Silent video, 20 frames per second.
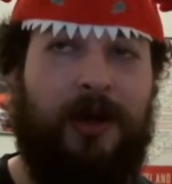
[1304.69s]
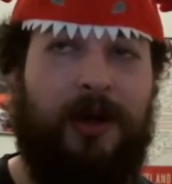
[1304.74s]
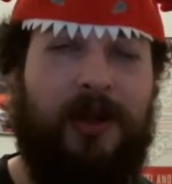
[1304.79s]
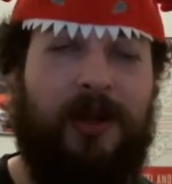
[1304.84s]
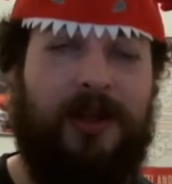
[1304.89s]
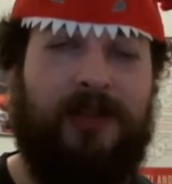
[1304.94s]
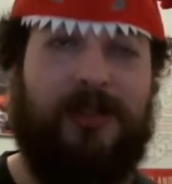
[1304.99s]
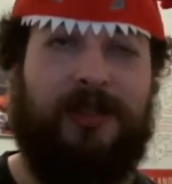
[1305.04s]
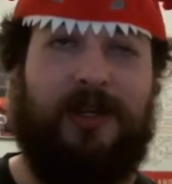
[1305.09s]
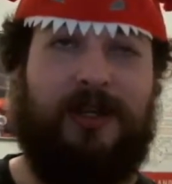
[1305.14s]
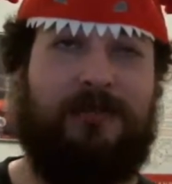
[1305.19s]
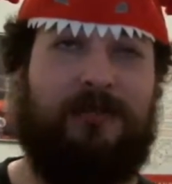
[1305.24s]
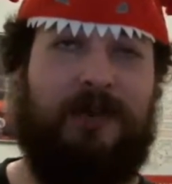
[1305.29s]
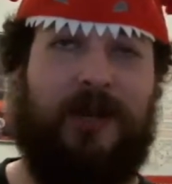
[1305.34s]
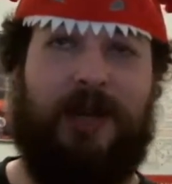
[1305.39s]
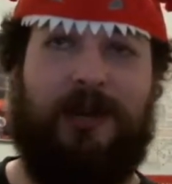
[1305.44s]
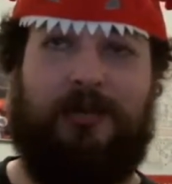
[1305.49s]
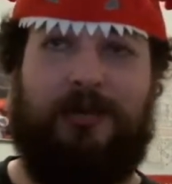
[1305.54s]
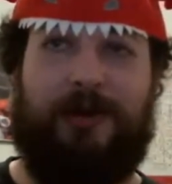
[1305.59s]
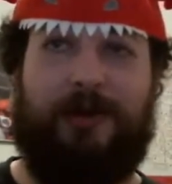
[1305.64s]
Because
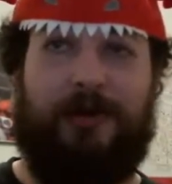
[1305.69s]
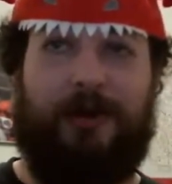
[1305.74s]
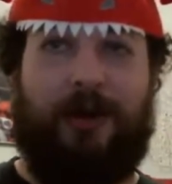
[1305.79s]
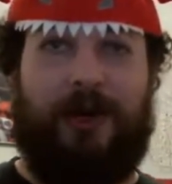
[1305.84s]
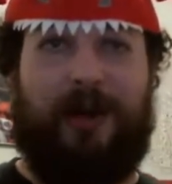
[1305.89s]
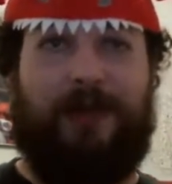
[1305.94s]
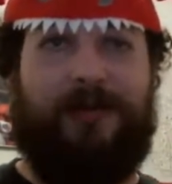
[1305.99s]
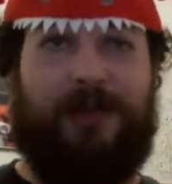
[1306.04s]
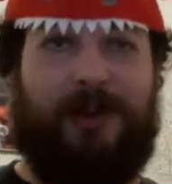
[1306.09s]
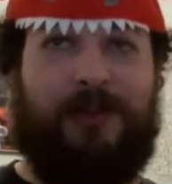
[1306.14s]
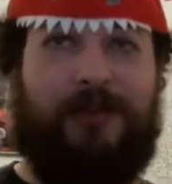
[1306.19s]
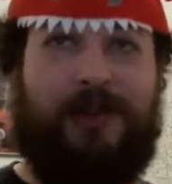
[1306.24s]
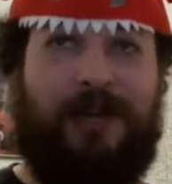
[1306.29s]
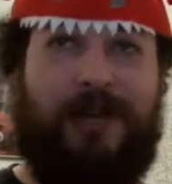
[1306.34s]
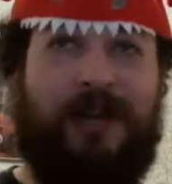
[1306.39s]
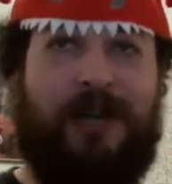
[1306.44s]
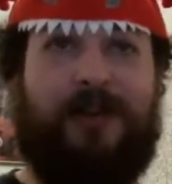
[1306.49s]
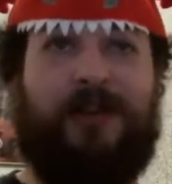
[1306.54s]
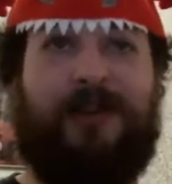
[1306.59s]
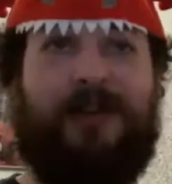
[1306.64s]
I'd be worried if I try
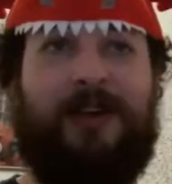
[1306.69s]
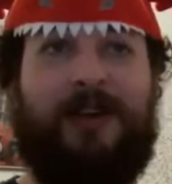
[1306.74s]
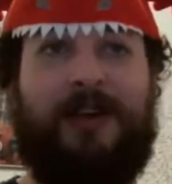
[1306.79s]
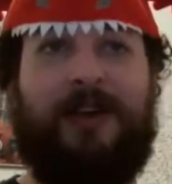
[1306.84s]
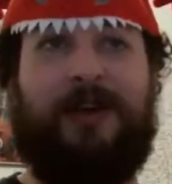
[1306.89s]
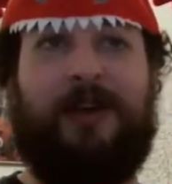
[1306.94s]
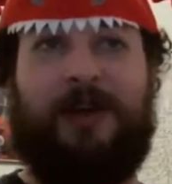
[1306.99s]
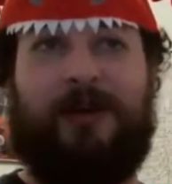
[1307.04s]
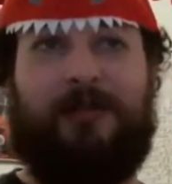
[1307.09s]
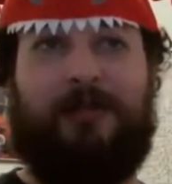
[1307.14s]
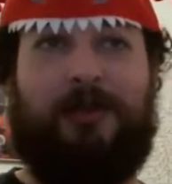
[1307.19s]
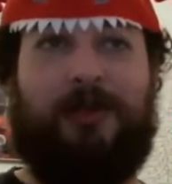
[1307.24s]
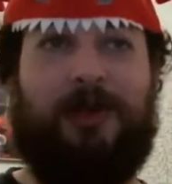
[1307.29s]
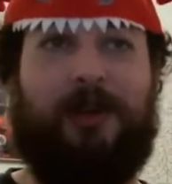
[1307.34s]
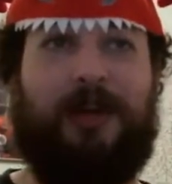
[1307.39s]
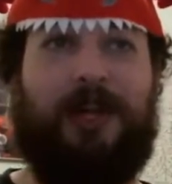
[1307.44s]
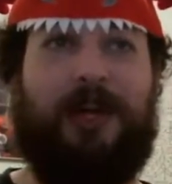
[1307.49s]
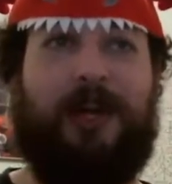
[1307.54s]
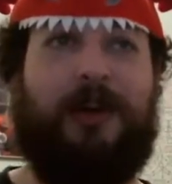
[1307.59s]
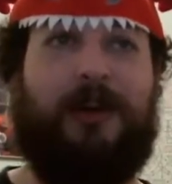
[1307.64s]
to
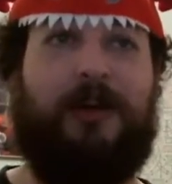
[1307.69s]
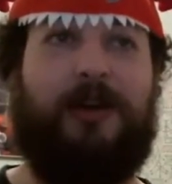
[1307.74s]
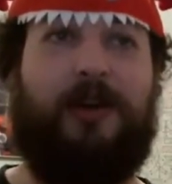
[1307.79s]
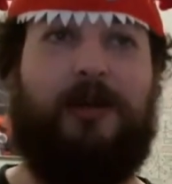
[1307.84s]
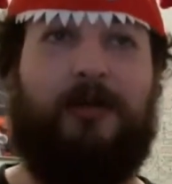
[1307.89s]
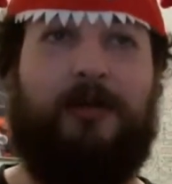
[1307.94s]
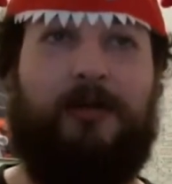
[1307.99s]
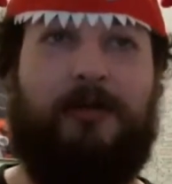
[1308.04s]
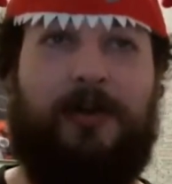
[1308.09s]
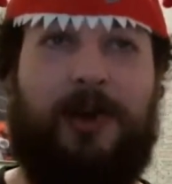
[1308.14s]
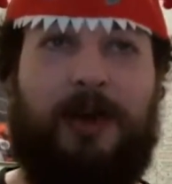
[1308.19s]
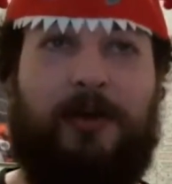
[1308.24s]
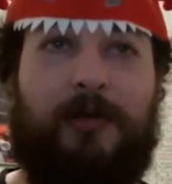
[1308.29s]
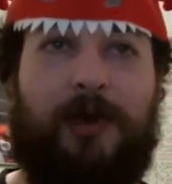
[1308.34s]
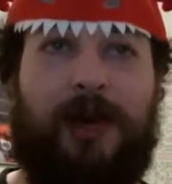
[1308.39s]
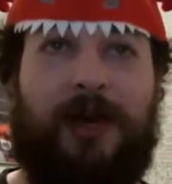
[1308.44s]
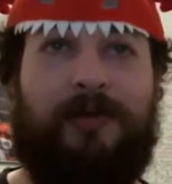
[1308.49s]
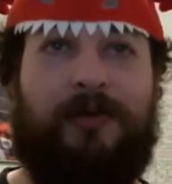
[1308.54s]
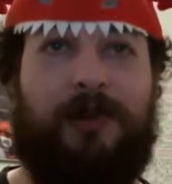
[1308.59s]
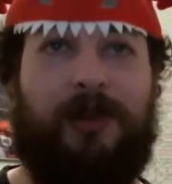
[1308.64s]
pull it out and
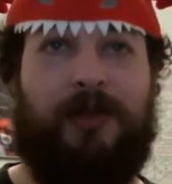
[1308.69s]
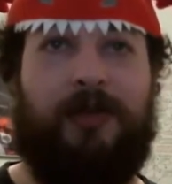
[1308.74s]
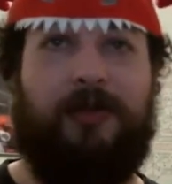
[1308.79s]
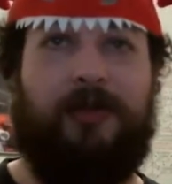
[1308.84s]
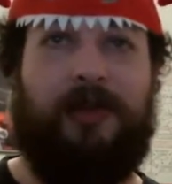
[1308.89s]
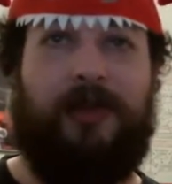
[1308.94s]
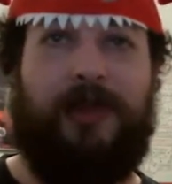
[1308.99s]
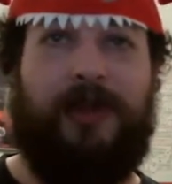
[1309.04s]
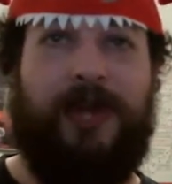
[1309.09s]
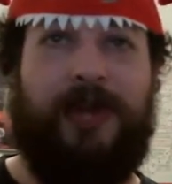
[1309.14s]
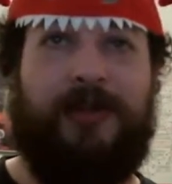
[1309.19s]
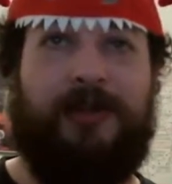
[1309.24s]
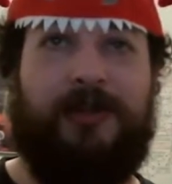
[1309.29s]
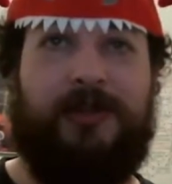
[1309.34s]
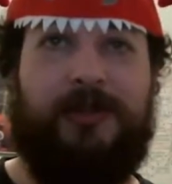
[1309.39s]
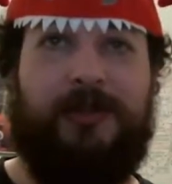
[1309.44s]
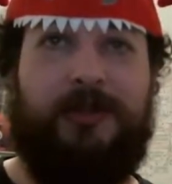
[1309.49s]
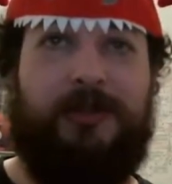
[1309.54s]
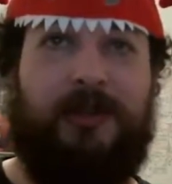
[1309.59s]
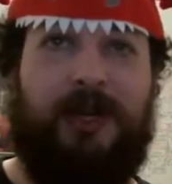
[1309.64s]
unravel it for the live
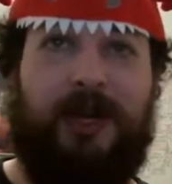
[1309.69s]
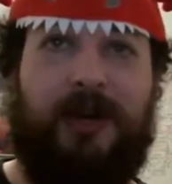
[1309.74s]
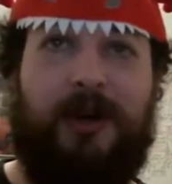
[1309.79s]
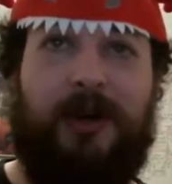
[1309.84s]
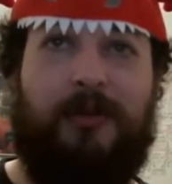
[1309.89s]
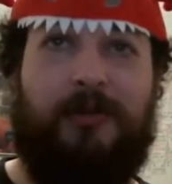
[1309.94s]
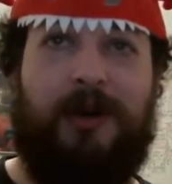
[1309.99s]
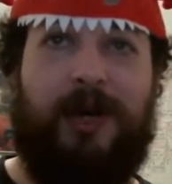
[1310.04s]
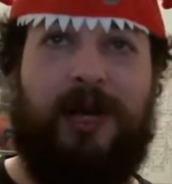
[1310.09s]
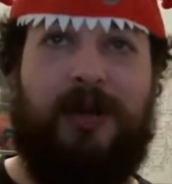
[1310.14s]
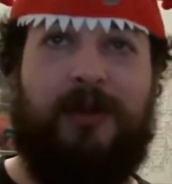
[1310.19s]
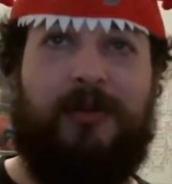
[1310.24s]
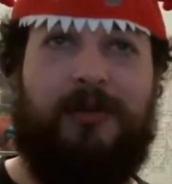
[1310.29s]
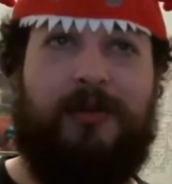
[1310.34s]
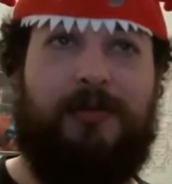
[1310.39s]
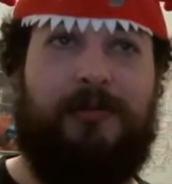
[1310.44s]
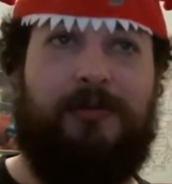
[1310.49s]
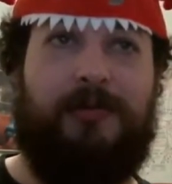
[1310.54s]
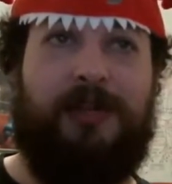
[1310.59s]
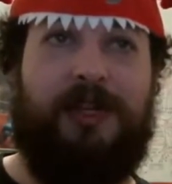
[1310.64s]
stream here, it might
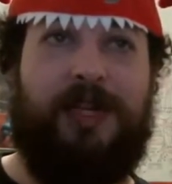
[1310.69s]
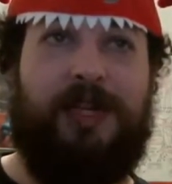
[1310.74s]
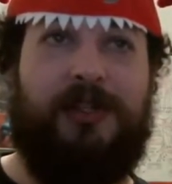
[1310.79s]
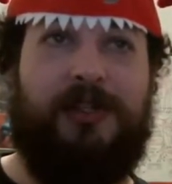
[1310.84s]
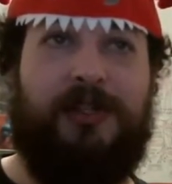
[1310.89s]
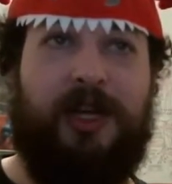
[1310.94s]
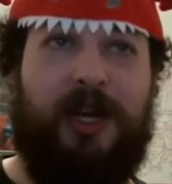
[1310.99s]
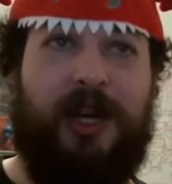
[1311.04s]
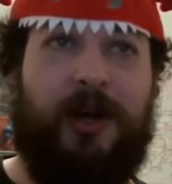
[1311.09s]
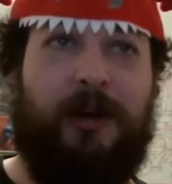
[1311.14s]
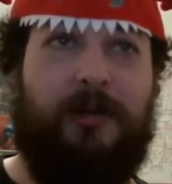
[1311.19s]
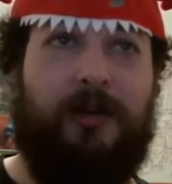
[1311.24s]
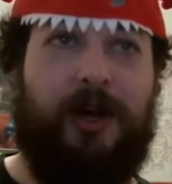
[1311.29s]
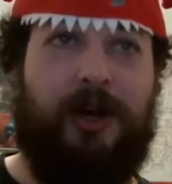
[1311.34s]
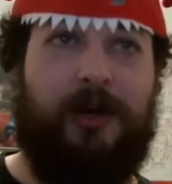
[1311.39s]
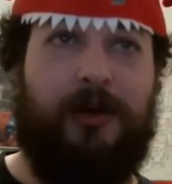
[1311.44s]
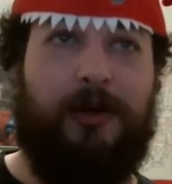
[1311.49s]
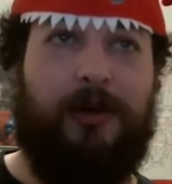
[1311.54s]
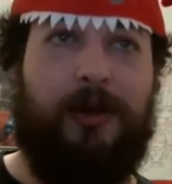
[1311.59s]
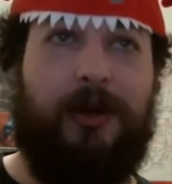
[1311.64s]
potentially get
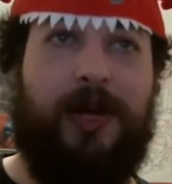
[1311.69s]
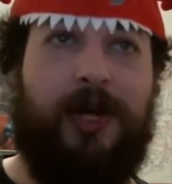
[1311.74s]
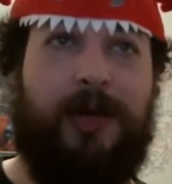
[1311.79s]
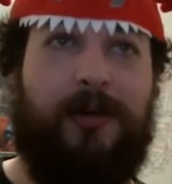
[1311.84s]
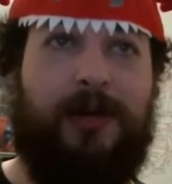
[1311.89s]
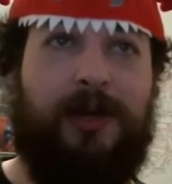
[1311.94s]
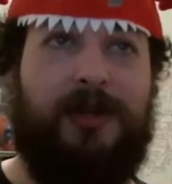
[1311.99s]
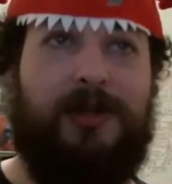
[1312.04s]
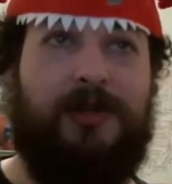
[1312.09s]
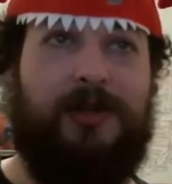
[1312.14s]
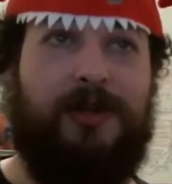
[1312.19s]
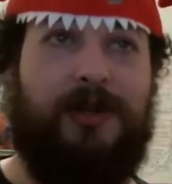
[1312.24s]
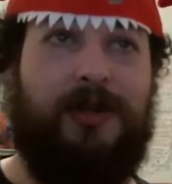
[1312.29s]
wrinkled or damaged.